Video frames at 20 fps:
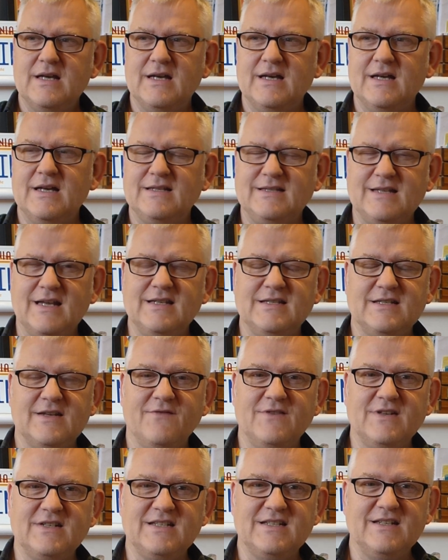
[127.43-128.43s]

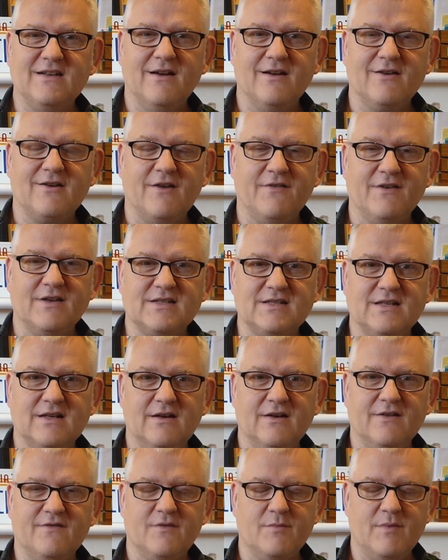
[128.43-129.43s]
1070 Ti graphics
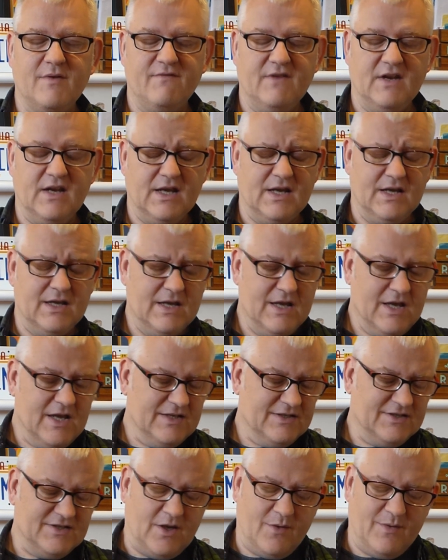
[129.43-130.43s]
card from NVIDIA.
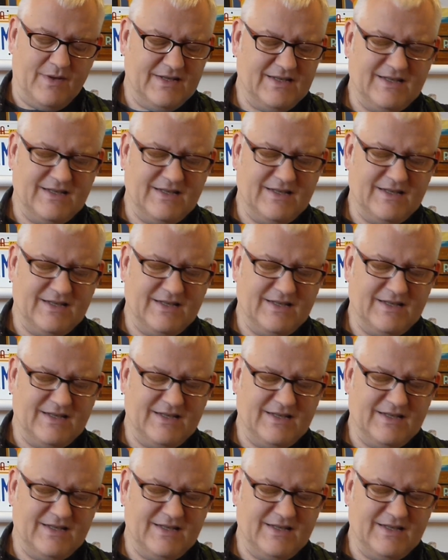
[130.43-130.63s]
So